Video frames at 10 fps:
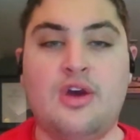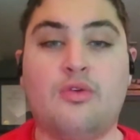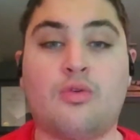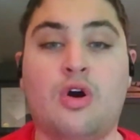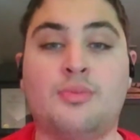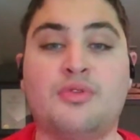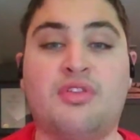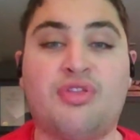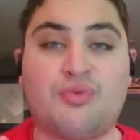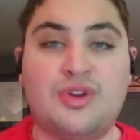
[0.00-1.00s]
were
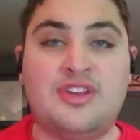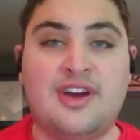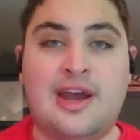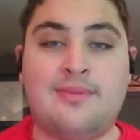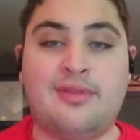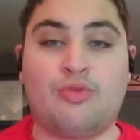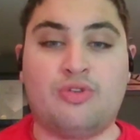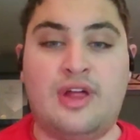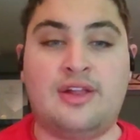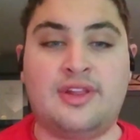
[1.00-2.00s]
almost 3 times more
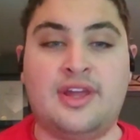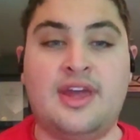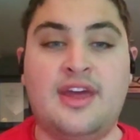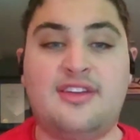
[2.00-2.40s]
likely